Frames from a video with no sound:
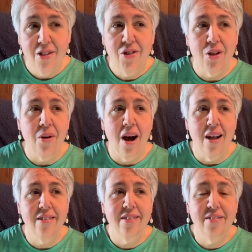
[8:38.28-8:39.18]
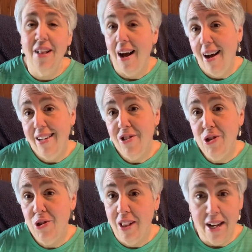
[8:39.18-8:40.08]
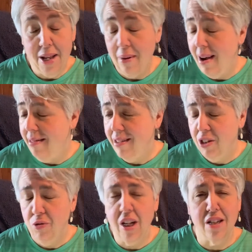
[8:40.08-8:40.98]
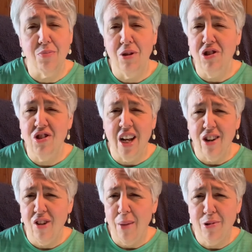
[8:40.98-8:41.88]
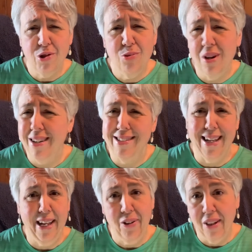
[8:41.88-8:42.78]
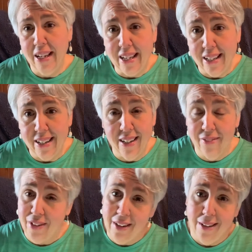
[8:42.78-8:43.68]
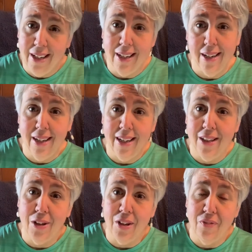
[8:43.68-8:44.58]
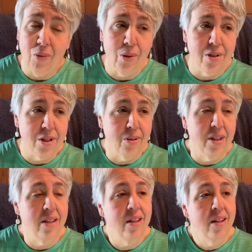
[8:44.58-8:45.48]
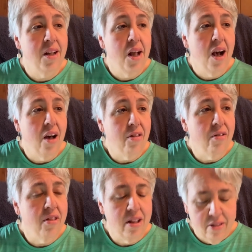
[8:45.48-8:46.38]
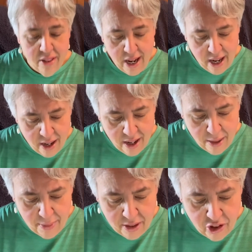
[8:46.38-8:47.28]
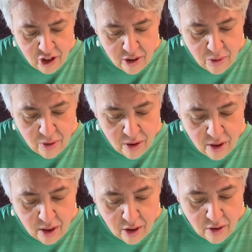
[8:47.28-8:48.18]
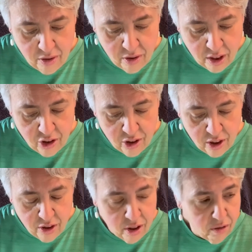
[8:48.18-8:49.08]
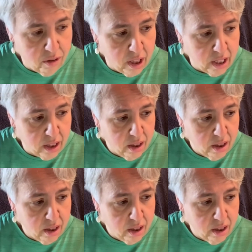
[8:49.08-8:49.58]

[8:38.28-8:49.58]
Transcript: So I, I let him, I think you get as much as that crap as you want because I don't like it. And if I don't like it, I ain't looking forward to it. Other than that, I mean, sure, there's one of the things going to that you don't like.